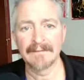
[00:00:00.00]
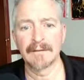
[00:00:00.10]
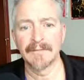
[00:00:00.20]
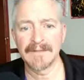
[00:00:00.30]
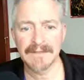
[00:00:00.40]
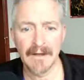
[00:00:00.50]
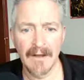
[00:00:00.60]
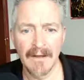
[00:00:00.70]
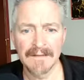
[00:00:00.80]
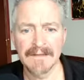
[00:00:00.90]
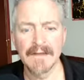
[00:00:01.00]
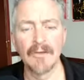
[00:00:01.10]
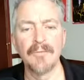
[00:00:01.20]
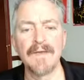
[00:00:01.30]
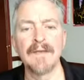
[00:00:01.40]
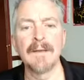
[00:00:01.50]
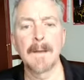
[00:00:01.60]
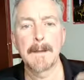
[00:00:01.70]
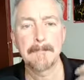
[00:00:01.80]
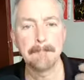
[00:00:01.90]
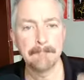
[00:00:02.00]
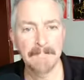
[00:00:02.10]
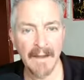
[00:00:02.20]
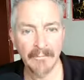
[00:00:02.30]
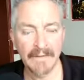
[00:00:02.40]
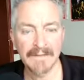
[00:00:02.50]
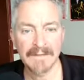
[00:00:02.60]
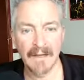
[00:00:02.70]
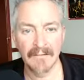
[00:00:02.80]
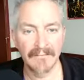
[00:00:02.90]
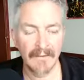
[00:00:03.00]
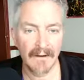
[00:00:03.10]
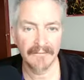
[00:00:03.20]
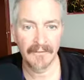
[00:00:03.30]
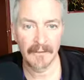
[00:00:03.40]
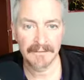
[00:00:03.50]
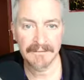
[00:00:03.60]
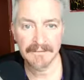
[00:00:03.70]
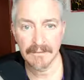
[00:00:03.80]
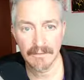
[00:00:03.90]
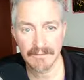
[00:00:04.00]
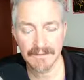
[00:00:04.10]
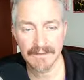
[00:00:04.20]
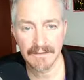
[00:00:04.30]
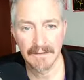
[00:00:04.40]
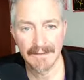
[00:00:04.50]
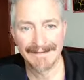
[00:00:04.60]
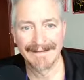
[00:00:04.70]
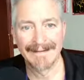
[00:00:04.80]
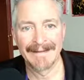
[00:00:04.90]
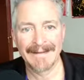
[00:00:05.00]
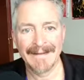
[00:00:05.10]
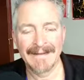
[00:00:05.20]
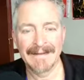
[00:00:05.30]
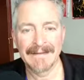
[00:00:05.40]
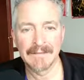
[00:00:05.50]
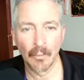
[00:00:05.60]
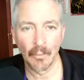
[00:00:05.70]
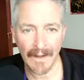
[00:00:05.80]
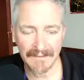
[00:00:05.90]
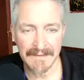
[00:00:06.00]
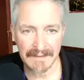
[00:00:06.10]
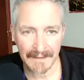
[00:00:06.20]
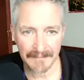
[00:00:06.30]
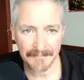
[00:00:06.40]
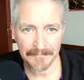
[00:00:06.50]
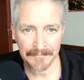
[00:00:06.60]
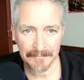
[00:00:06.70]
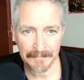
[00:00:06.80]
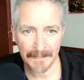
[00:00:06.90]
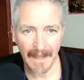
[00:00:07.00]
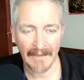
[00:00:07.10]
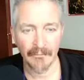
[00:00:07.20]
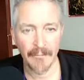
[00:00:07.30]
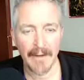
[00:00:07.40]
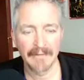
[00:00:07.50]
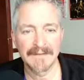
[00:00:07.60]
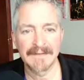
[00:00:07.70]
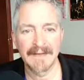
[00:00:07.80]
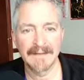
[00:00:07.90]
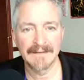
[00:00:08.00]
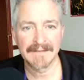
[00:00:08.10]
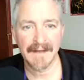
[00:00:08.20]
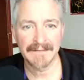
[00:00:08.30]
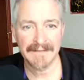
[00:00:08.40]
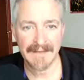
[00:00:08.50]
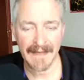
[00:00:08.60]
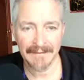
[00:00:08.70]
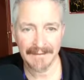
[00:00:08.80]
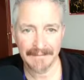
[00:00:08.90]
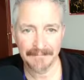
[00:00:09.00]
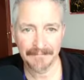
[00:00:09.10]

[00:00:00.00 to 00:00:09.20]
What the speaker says: There'll be songs, there'll be memories of our fallen soldiers. It is Wednesday, and Remembrance Day is on Saturday.